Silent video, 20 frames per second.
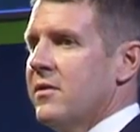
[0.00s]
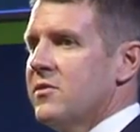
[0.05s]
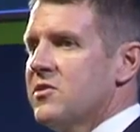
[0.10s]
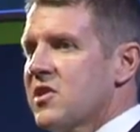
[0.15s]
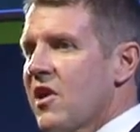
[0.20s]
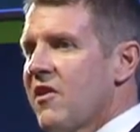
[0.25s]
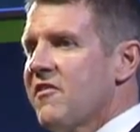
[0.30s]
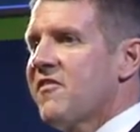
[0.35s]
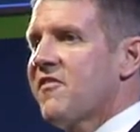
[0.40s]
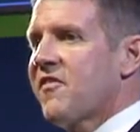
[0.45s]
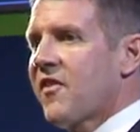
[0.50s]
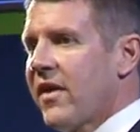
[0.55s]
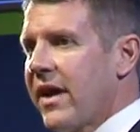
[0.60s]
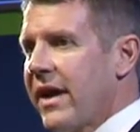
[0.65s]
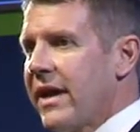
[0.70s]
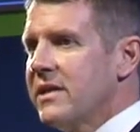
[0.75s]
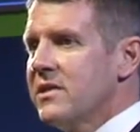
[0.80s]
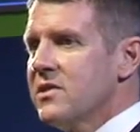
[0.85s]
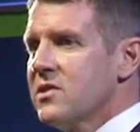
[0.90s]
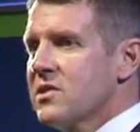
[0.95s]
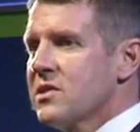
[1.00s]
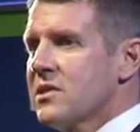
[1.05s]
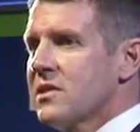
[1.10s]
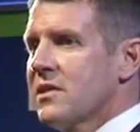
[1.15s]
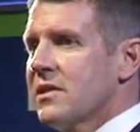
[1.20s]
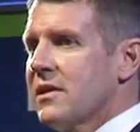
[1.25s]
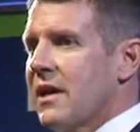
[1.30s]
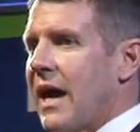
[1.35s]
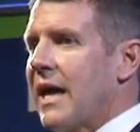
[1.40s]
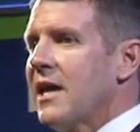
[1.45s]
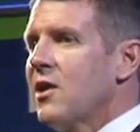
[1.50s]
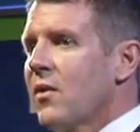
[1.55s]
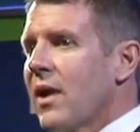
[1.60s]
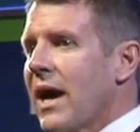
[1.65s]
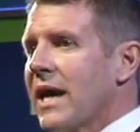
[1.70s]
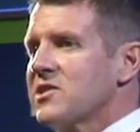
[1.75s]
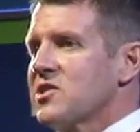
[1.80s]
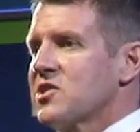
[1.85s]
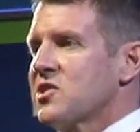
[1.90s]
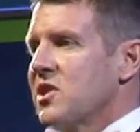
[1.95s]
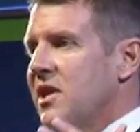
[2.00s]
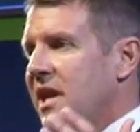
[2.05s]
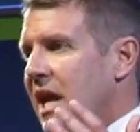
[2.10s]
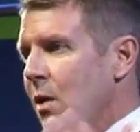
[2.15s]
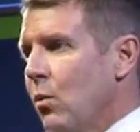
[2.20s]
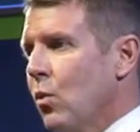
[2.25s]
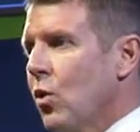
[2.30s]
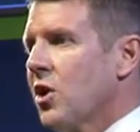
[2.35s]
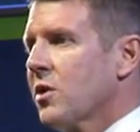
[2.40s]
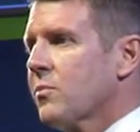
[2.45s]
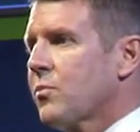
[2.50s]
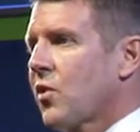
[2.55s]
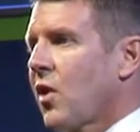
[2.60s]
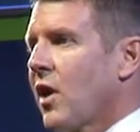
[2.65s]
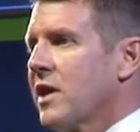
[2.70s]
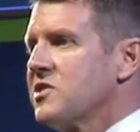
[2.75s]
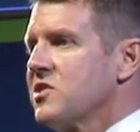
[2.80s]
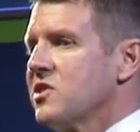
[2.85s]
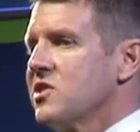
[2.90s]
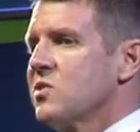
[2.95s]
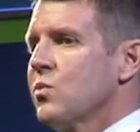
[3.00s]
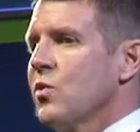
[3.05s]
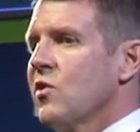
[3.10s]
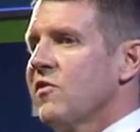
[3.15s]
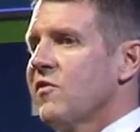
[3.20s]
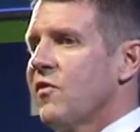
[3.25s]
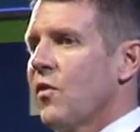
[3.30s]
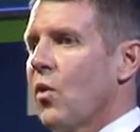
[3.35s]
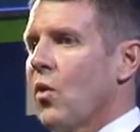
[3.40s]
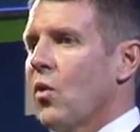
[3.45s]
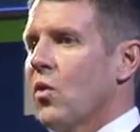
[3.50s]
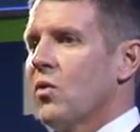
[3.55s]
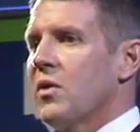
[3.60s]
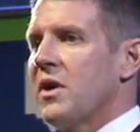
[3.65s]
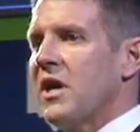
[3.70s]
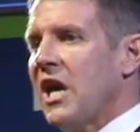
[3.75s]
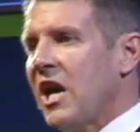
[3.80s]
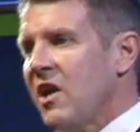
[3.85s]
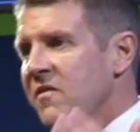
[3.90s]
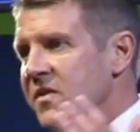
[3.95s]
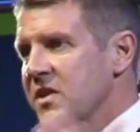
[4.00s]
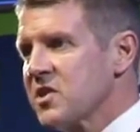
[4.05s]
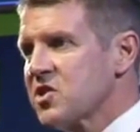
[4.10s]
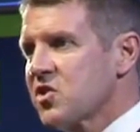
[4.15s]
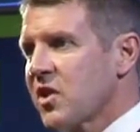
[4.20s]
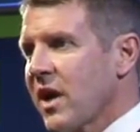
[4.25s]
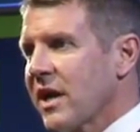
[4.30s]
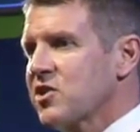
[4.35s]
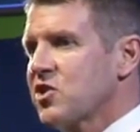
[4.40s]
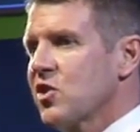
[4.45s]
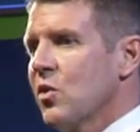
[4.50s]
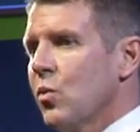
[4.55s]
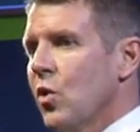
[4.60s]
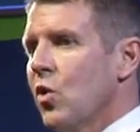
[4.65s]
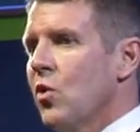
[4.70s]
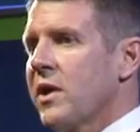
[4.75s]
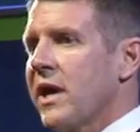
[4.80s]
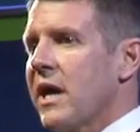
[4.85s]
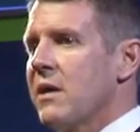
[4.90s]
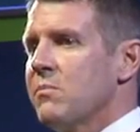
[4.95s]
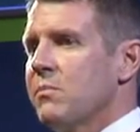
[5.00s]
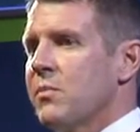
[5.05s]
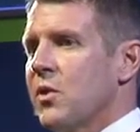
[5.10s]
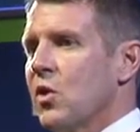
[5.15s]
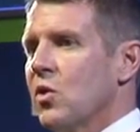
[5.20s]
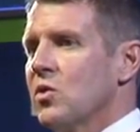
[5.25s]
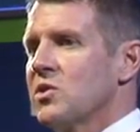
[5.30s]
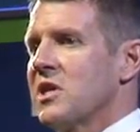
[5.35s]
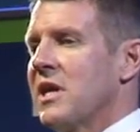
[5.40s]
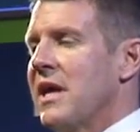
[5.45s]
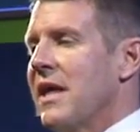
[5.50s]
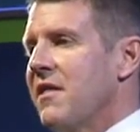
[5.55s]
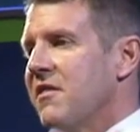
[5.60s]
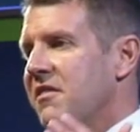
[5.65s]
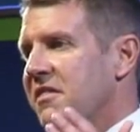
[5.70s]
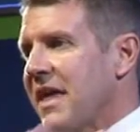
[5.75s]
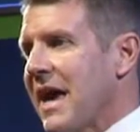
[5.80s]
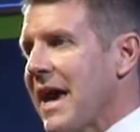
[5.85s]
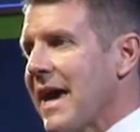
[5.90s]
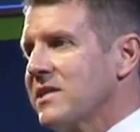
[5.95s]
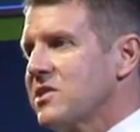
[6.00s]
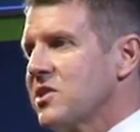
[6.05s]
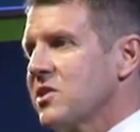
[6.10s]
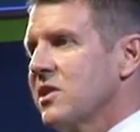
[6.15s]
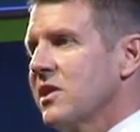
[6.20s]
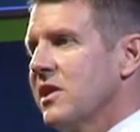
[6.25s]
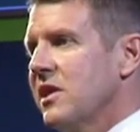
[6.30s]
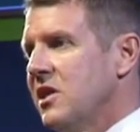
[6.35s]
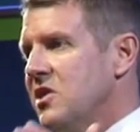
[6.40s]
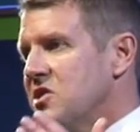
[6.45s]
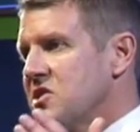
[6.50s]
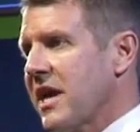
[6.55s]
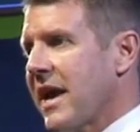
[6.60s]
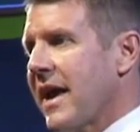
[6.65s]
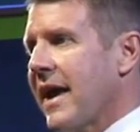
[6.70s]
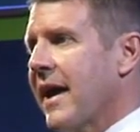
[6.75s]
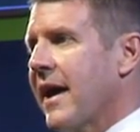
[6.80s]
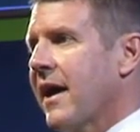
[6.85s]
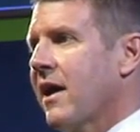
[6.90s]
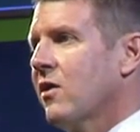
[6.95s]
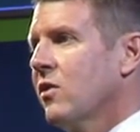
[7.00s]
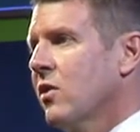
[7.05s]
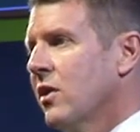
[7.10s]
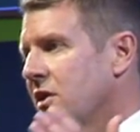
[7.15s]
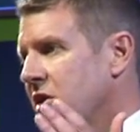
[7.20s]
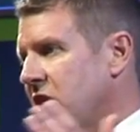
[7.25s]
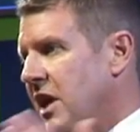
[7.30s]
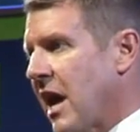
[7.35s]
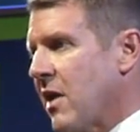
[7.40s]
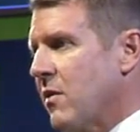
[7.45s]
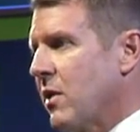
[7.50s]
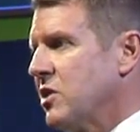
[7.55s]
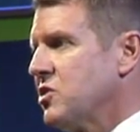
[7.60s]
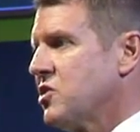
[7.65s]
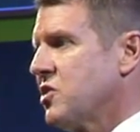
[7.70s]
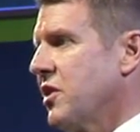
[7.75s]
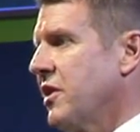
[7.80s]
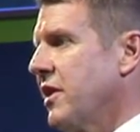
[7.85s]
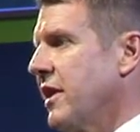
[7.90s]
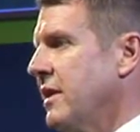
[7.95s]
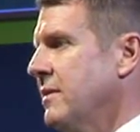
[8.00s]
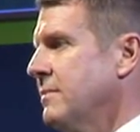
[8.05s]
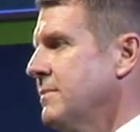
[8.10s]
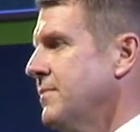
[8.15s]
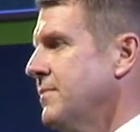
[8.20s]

So friends, under us, network prices will fall, infrastructure will get built. That is our guarantee.